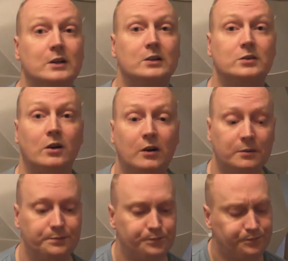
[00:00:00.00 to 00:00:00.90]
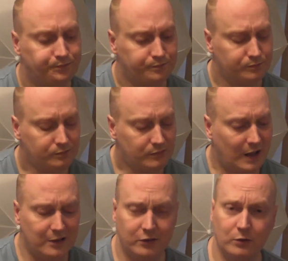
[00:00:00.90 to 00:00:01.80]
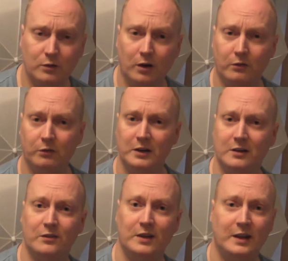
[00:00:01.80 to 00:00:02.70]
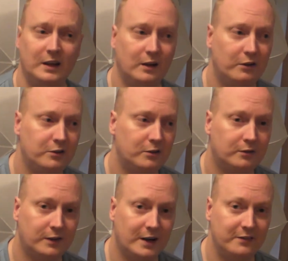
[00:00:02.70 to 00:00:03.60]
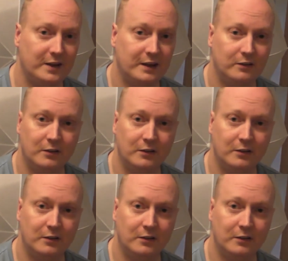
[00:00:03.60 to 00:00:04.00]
So I soon got rid of the original 5D.